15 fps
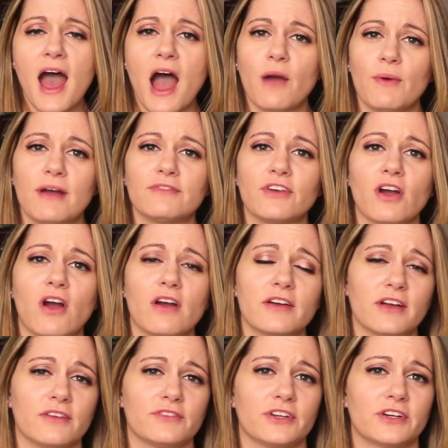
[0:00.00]
However, our
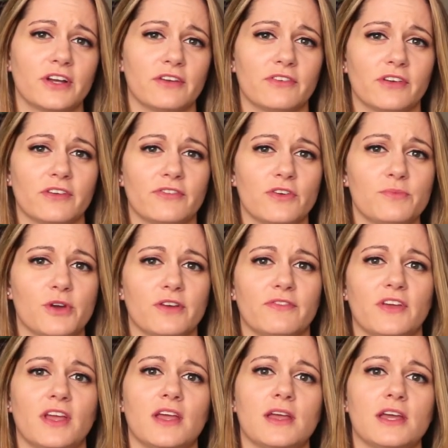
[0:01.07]
governor, Governor Phil
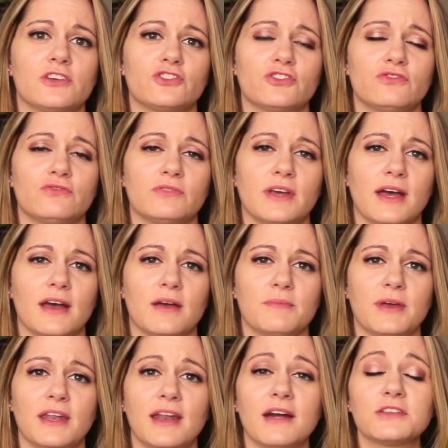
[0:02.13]
Murphy, issued um,
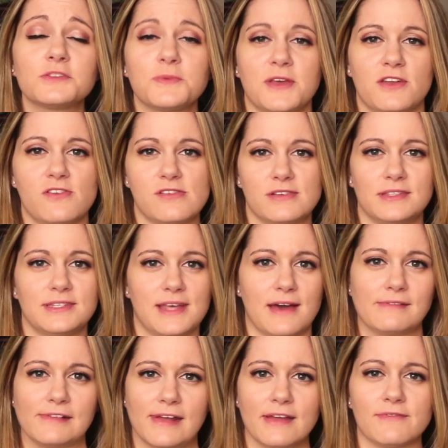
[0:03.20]
an announcement on
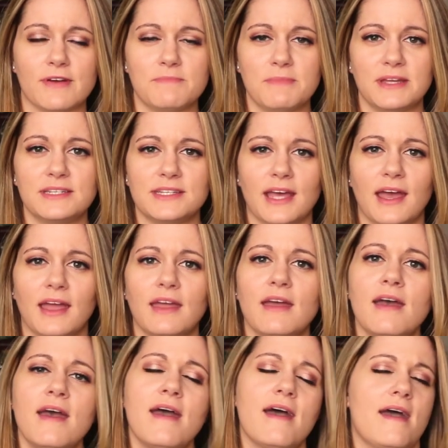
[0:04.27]
Saturday around midday,
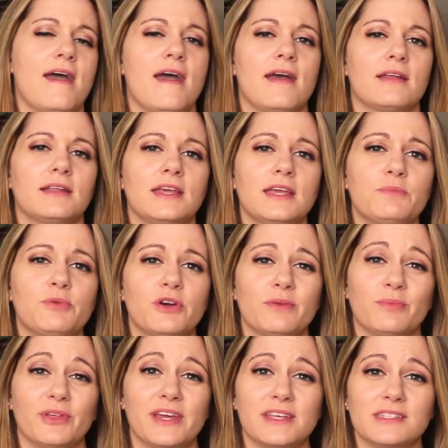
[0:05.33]
and he put in
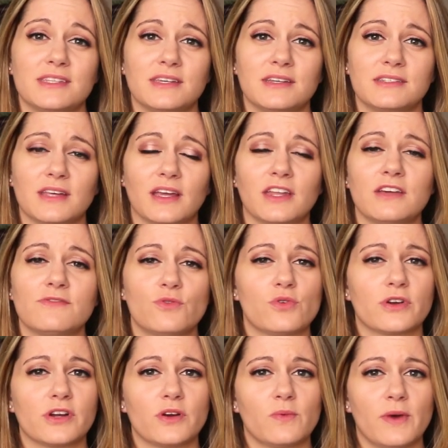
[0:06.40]
place Executive
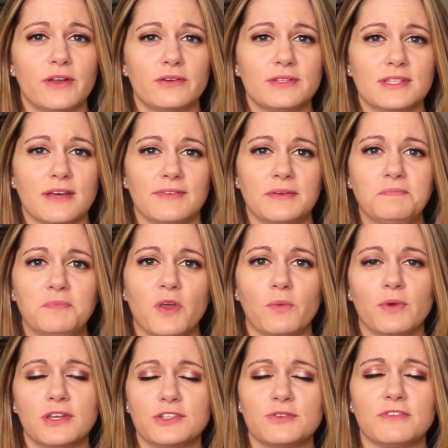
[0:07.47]
Order one oh seven that
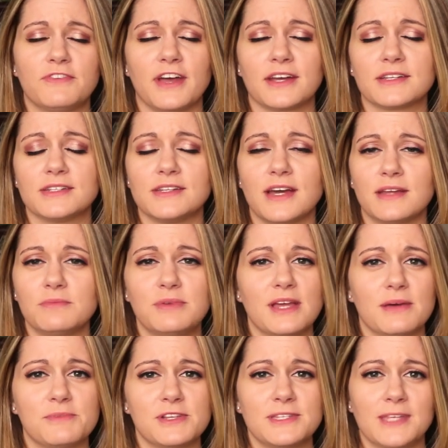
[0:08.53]
went into effect nine p
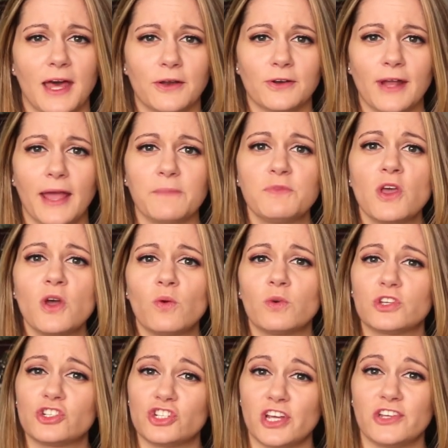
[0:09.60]
m on Saturday,
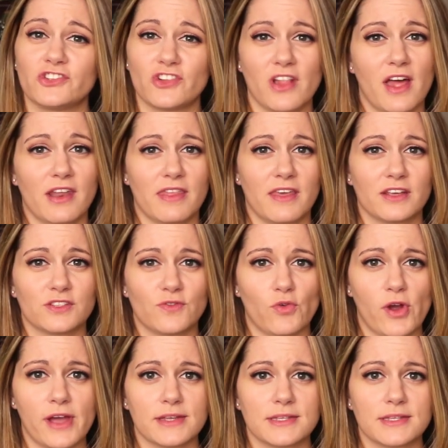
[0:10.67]
which changed a lot of things for